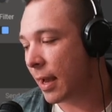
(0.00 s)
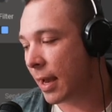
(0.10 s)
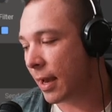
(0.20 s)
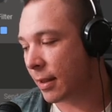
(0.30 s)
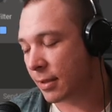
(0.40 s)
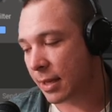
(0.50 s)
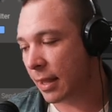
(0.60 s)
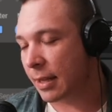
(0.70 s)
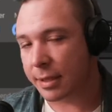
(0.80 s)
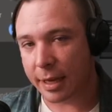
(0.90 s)
and
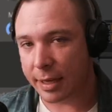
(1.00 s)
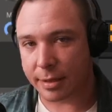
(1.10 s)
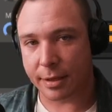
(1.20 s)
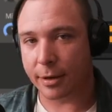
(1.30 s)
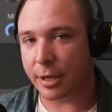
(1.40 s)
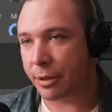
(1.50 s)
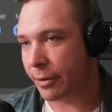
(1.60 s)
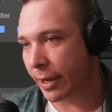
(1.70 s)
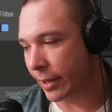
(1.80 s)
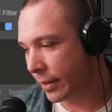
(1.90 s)
let's say it's
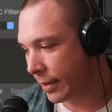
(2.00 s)
33.